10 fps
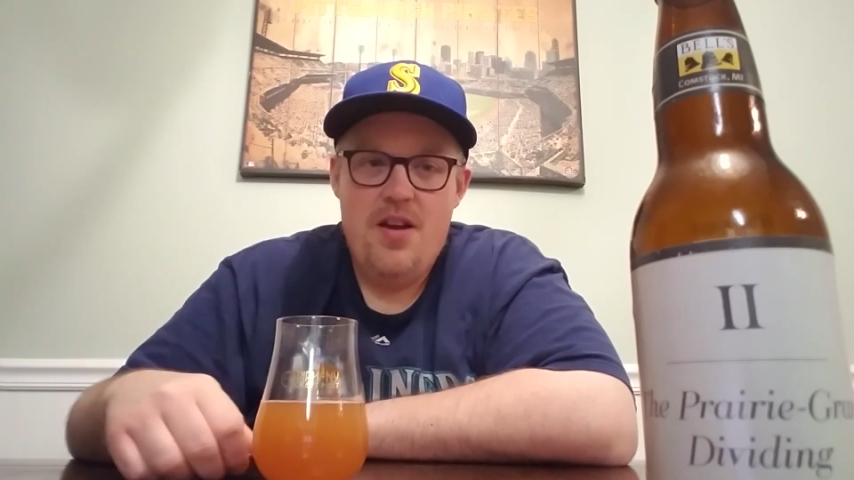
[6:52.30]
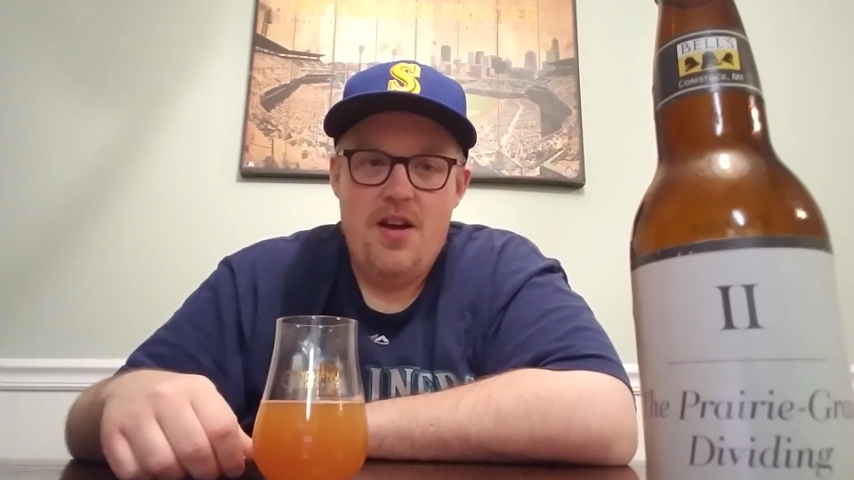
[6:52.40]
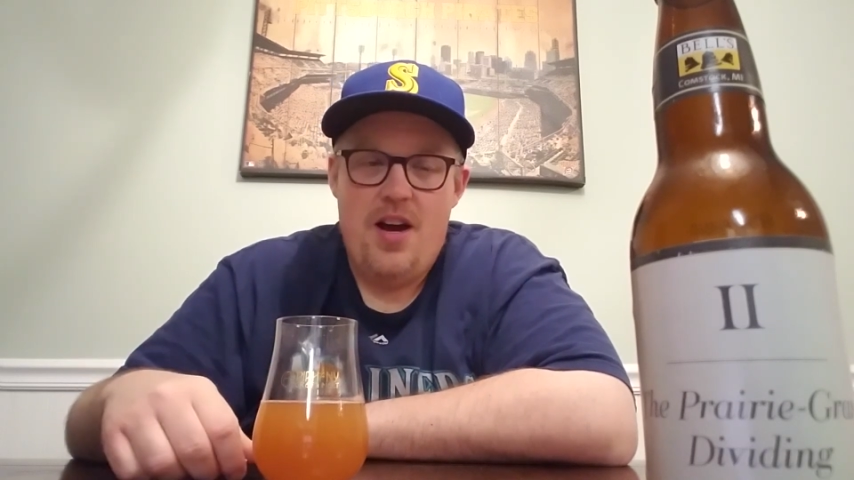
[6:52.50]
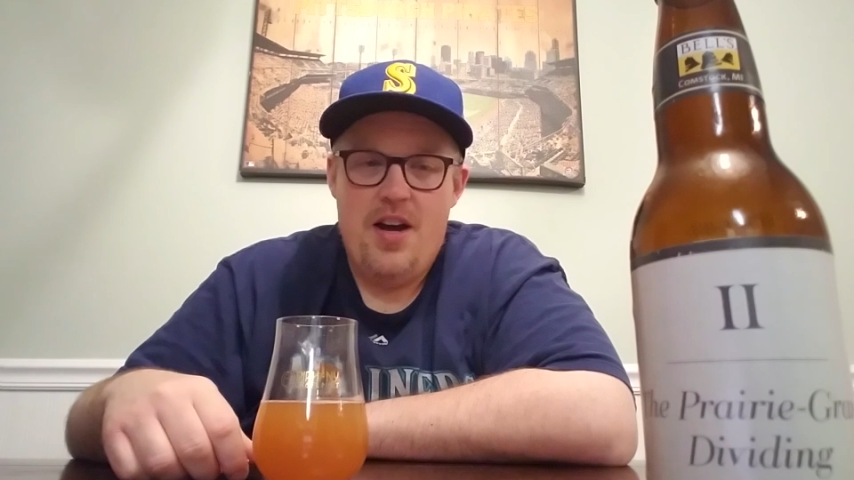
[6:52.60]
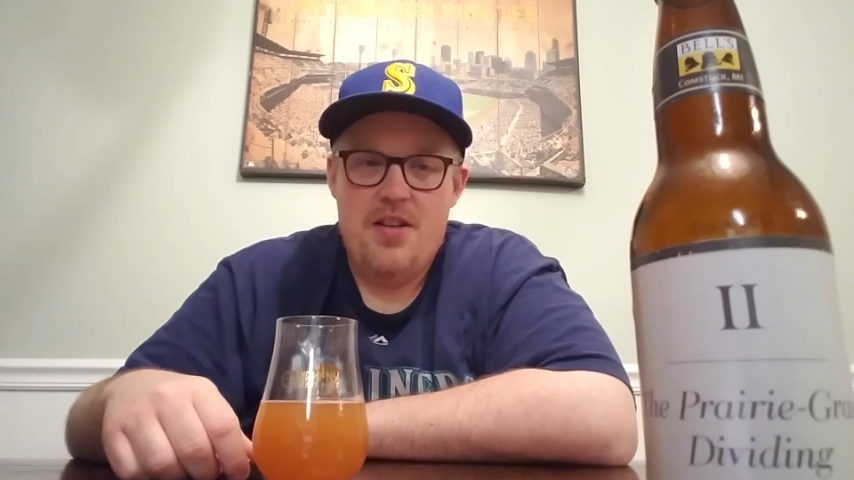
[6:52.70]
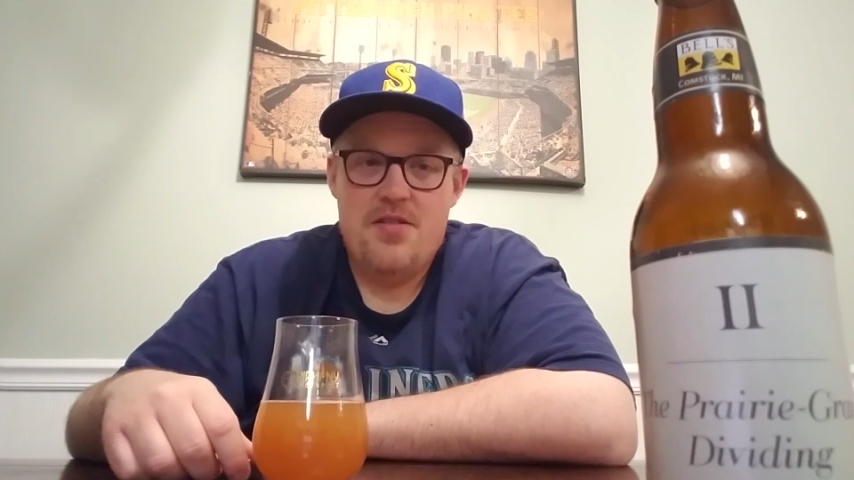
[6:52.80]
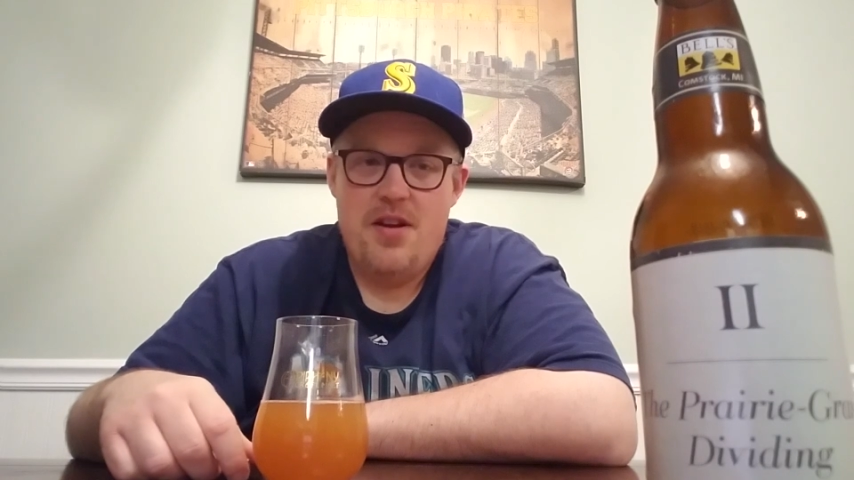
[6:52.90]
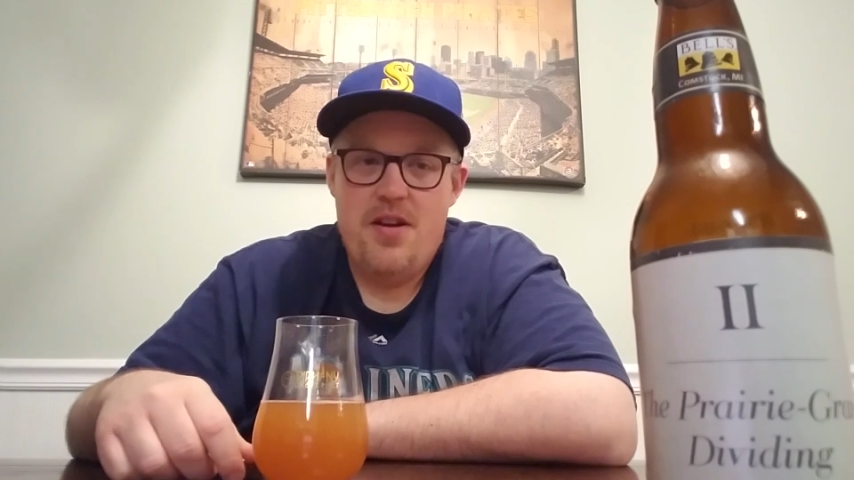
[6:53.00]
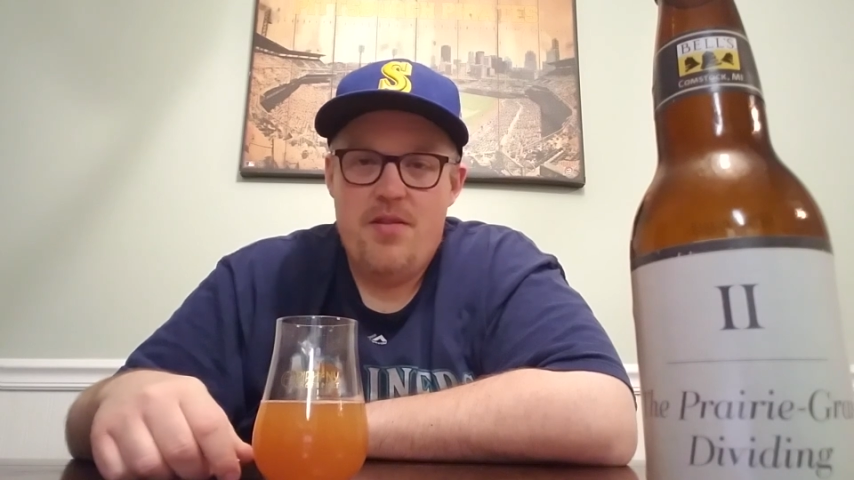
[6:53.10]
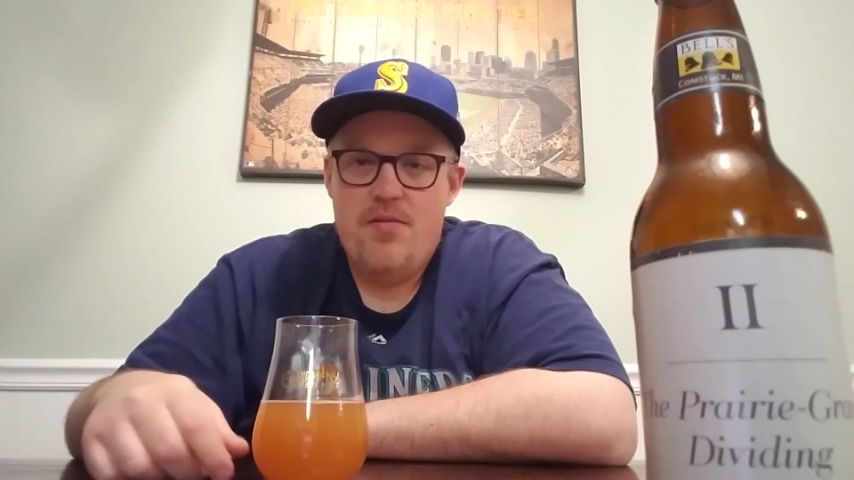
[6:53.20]
Uh,
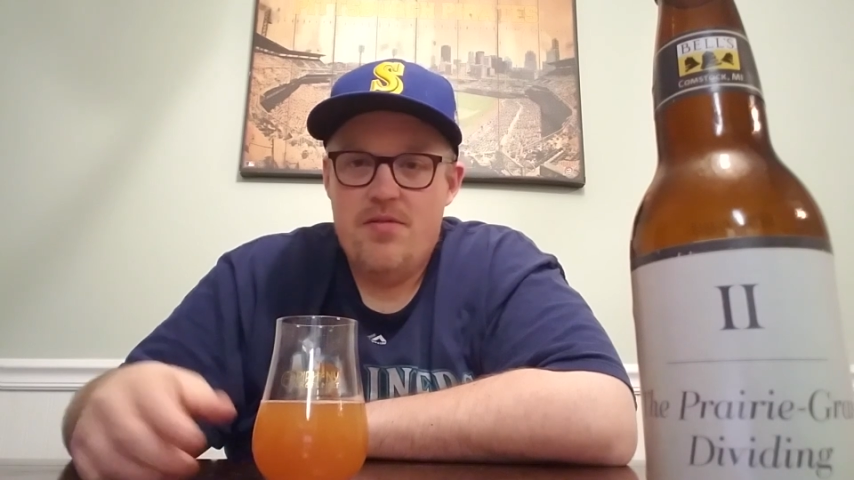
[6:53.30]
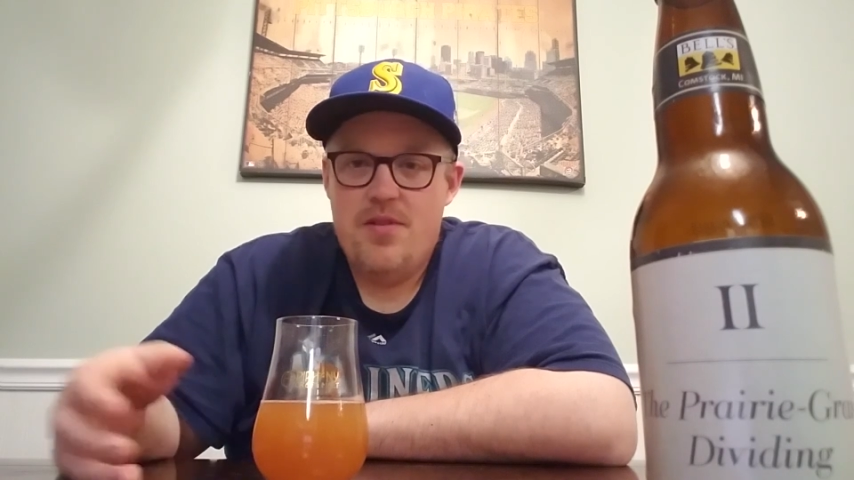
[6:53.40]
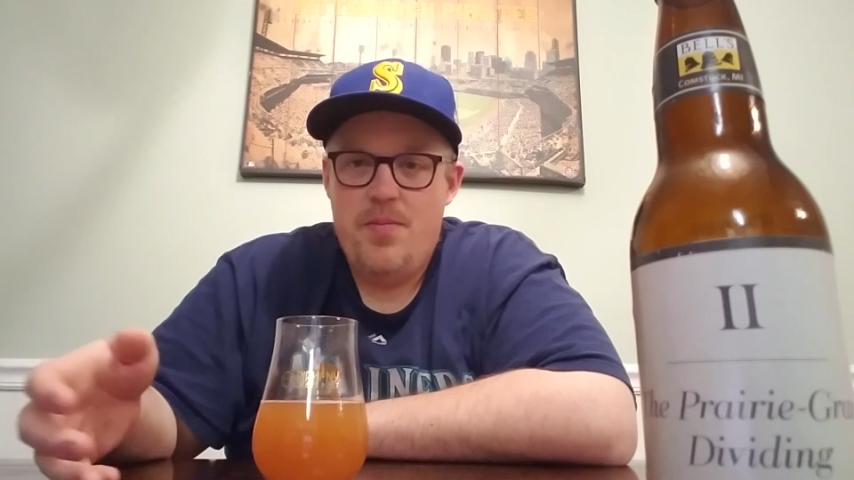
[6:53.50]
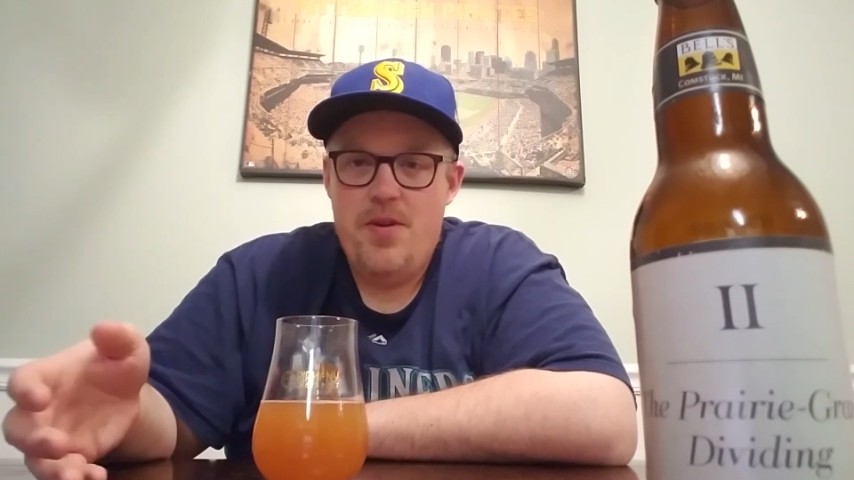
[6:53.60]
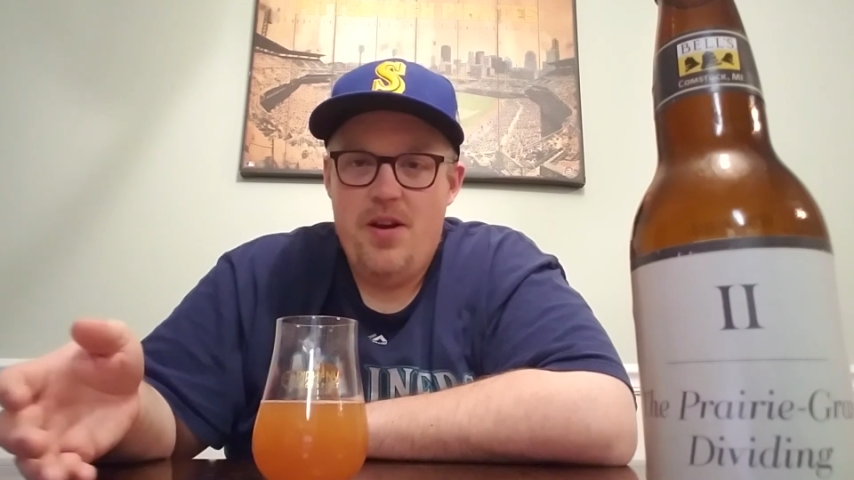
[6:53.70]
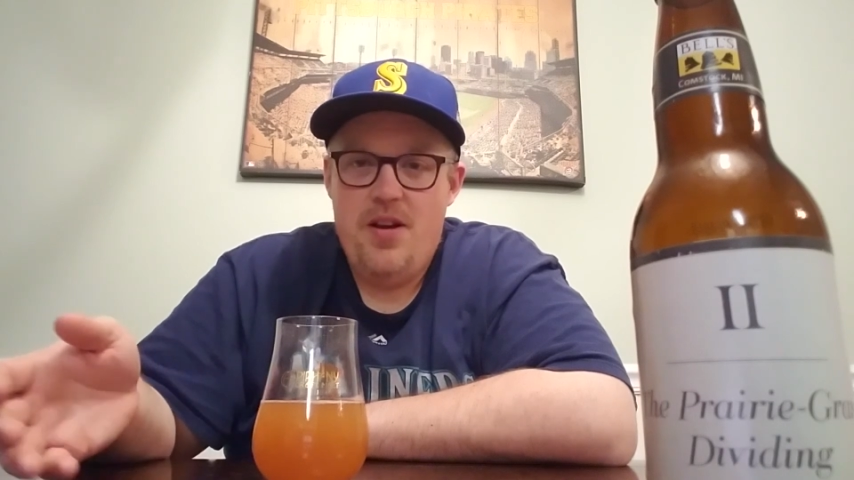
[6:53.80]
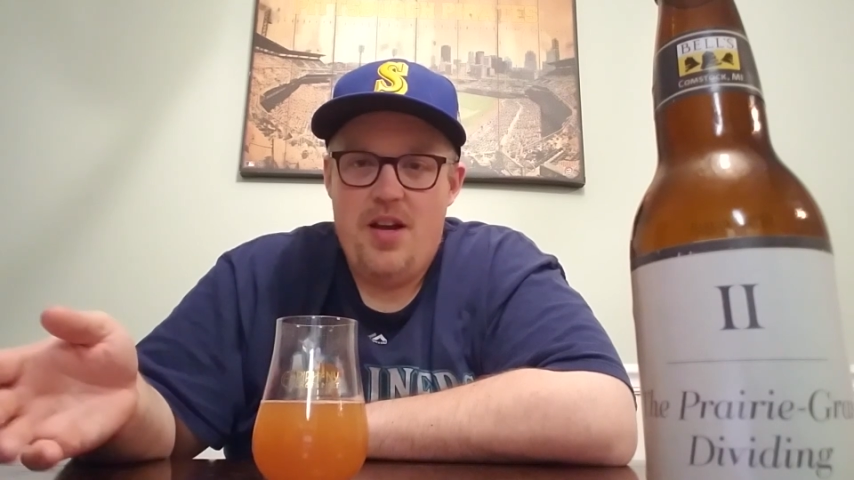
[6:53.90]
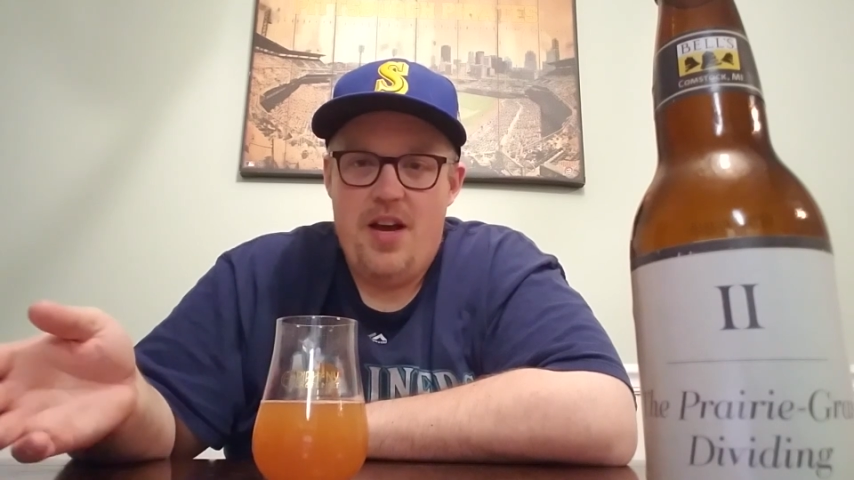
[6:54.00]
so I, to be honest,